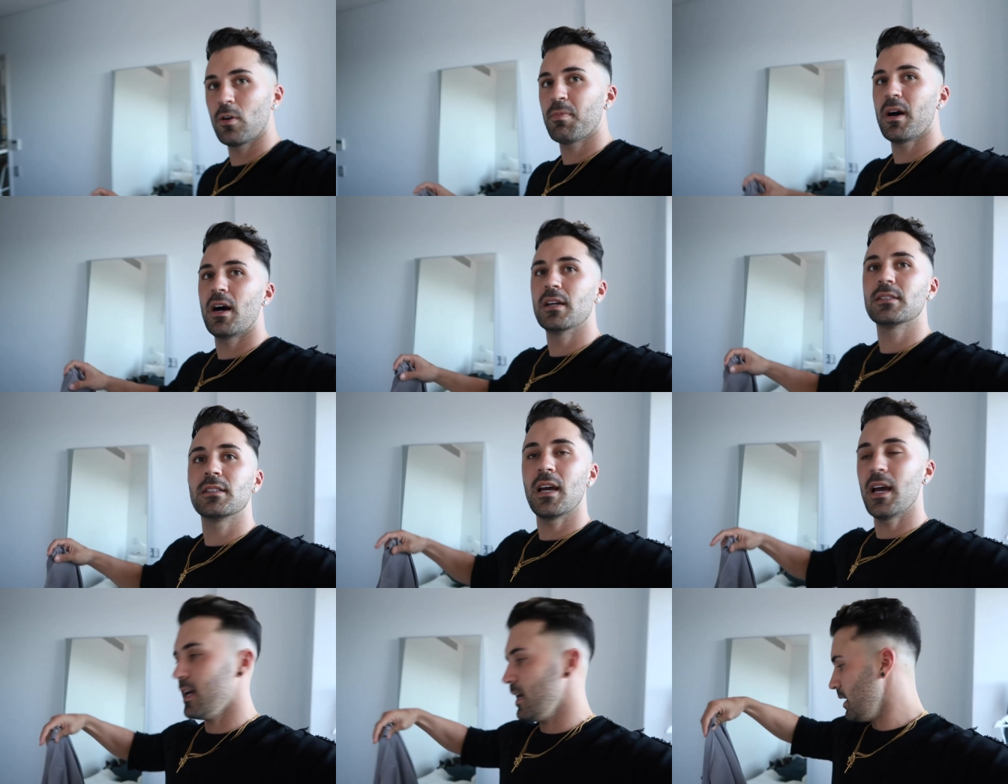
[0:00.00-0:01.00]
walked past
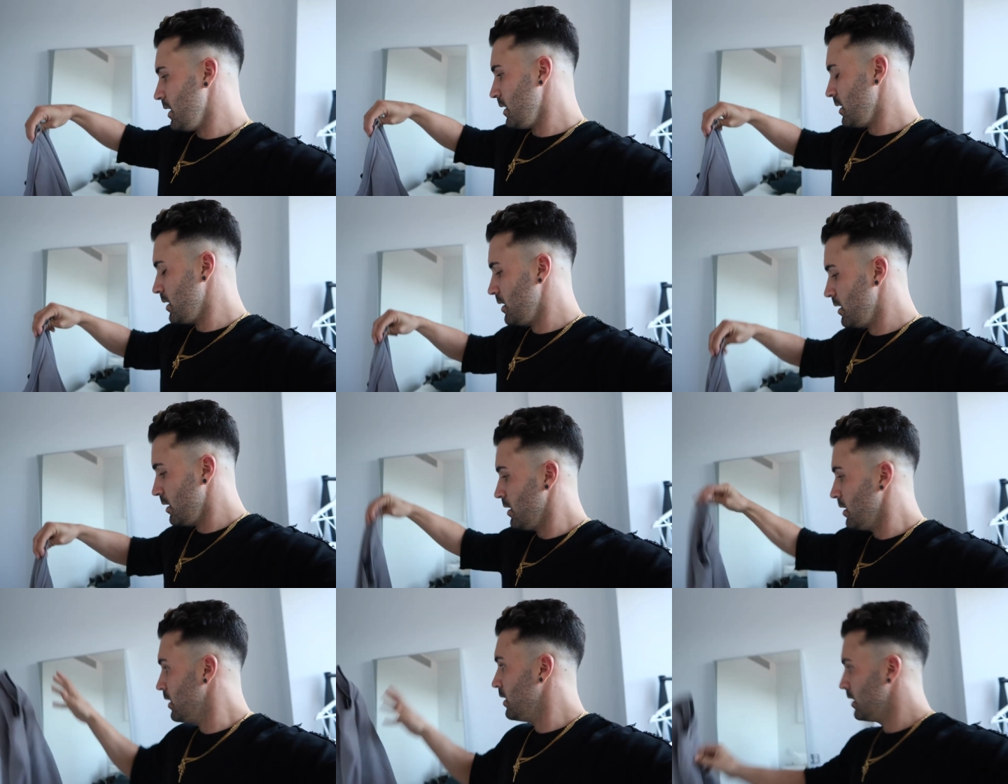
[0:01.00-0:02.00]
a
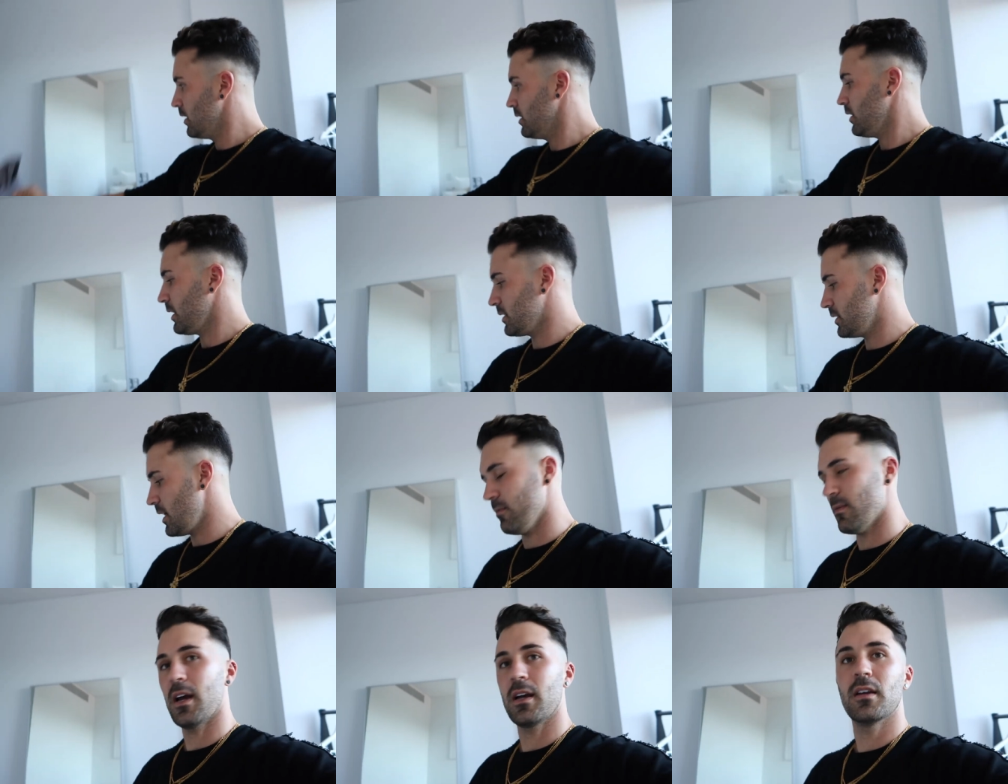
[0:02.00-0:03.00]
like
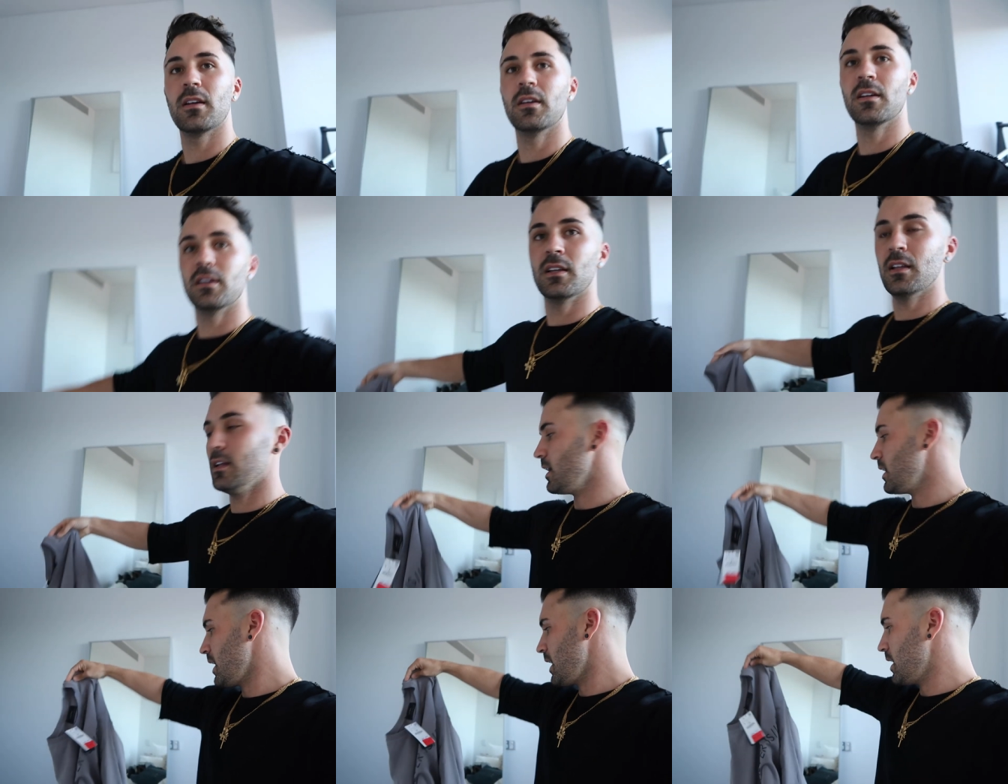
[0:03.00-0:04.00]
rack,
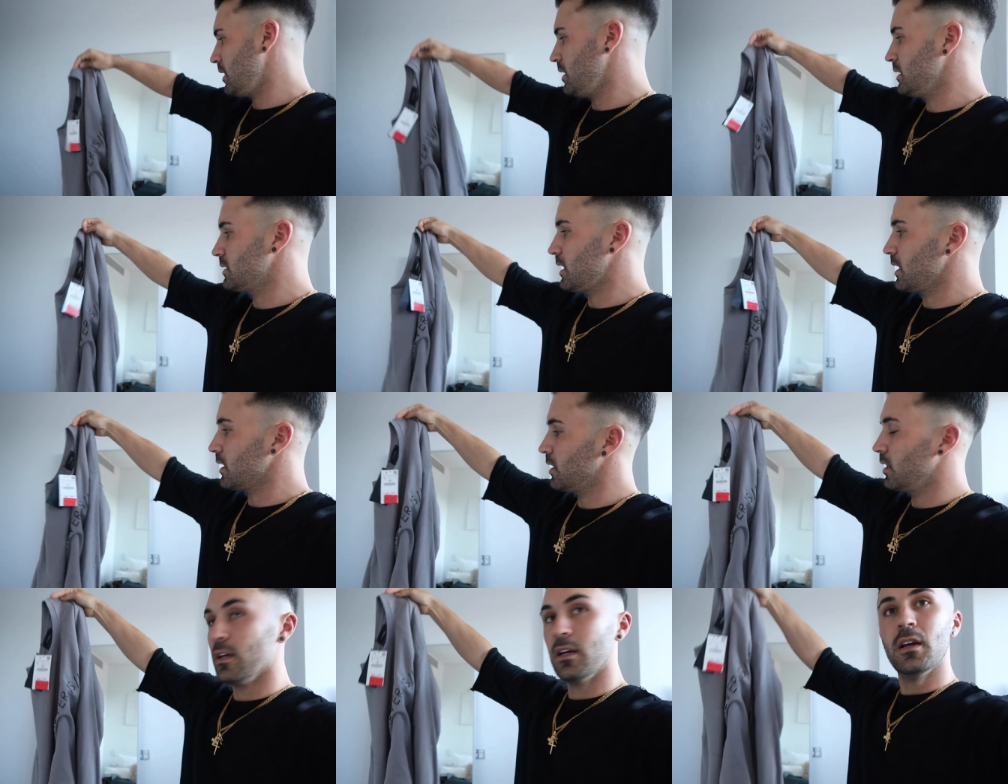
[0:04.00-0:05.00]
And I had this like
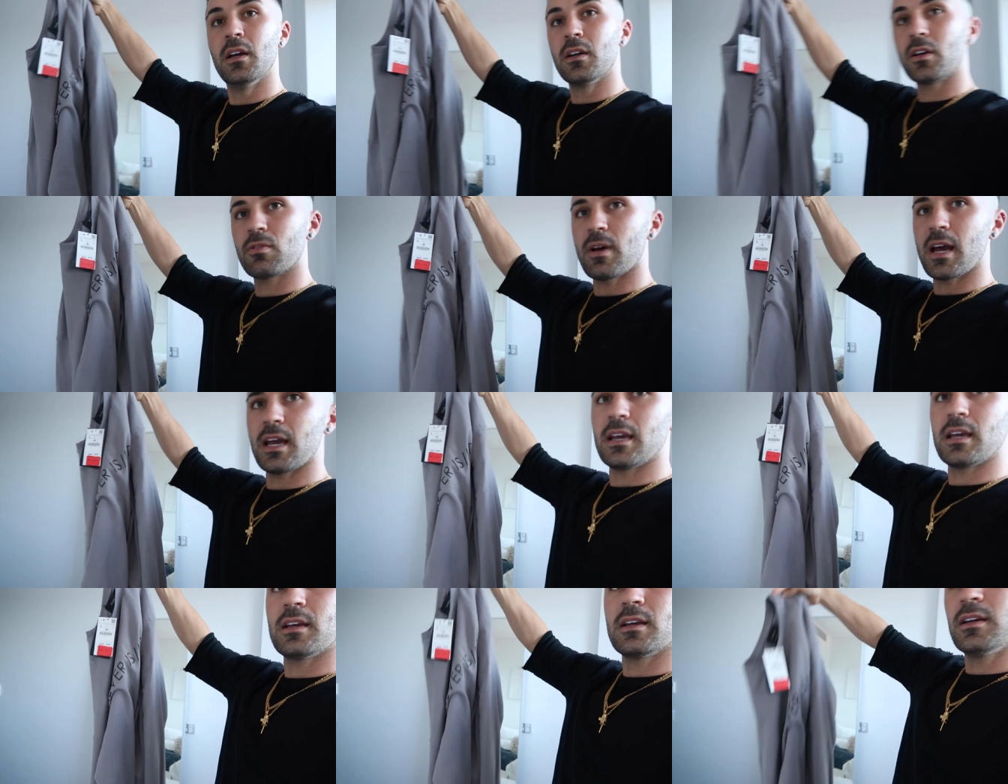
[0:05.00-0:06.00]

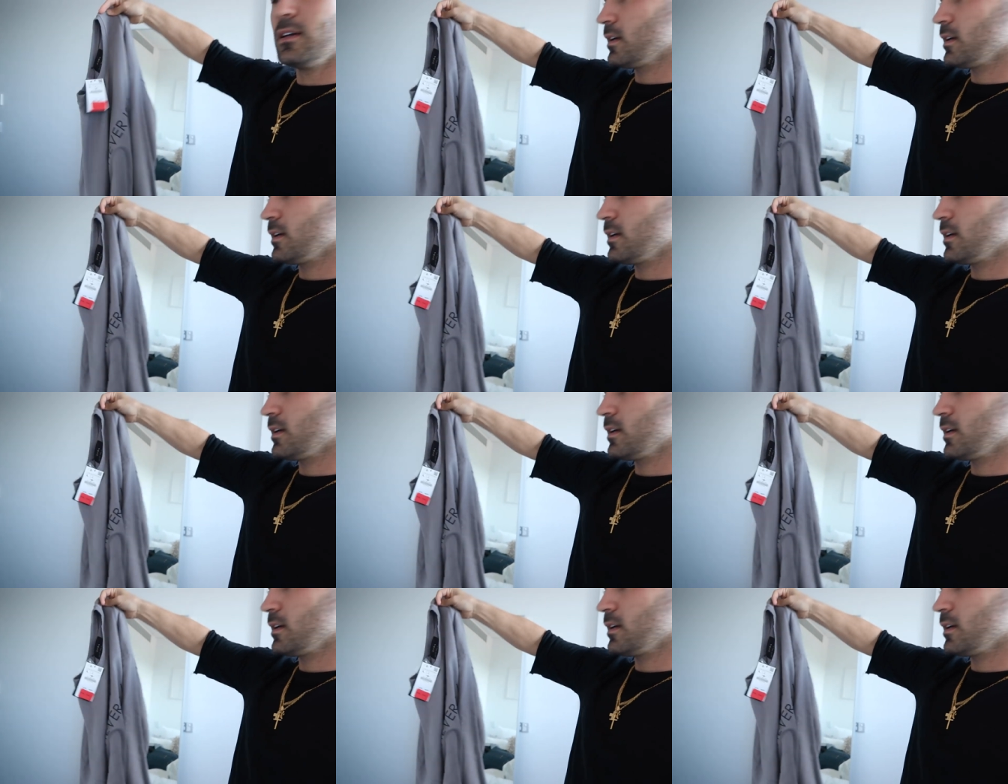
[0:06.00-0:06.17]
grey